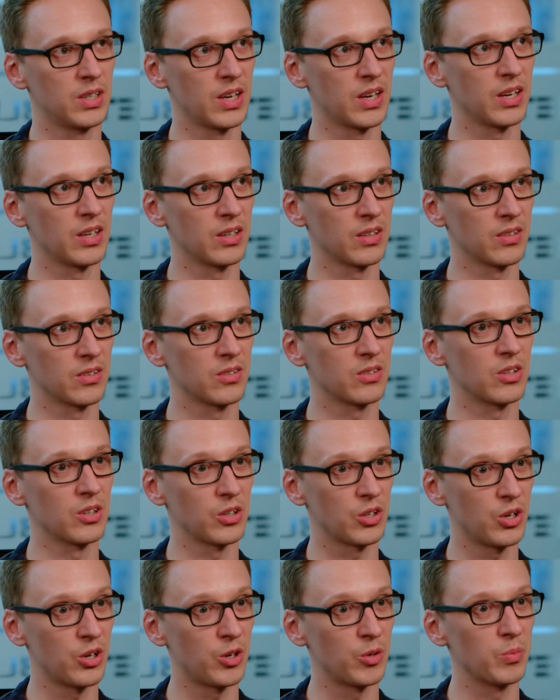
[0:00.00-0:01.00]
getting the
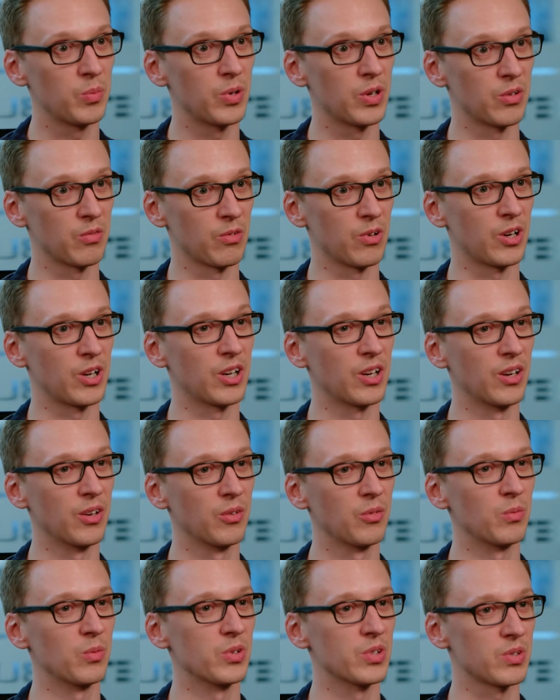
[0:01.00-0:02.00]
cockpit right
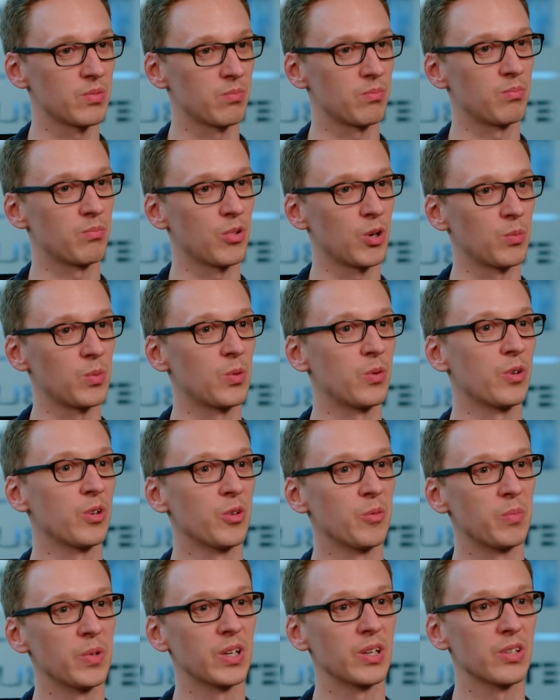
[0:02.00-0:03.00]
was probably one of
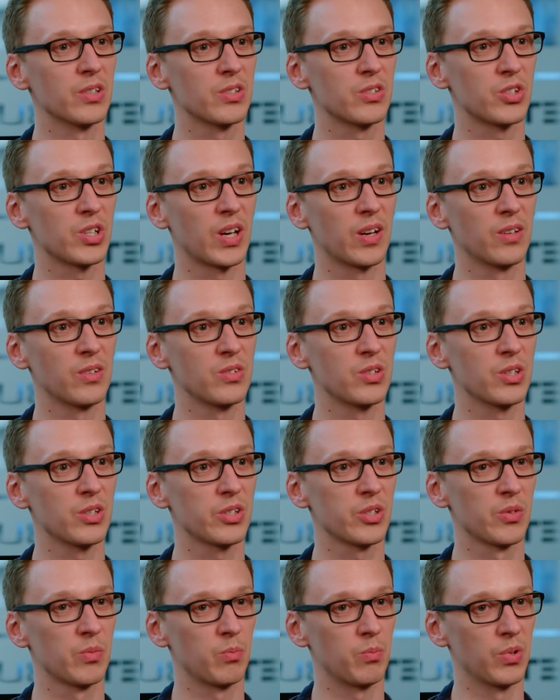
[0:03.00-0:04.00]
the biggest
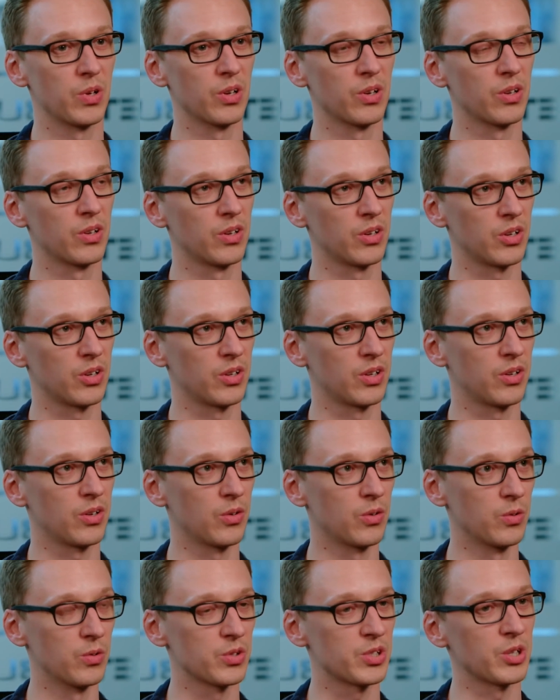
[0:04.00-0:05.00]
challenges, but
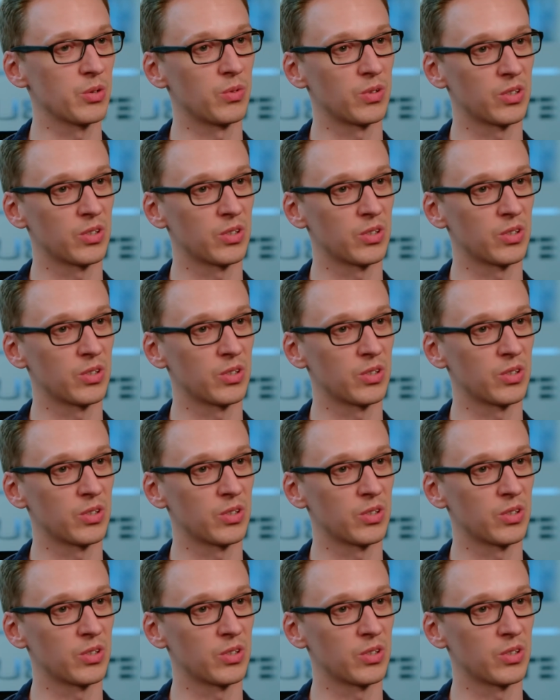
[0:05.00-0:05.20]
also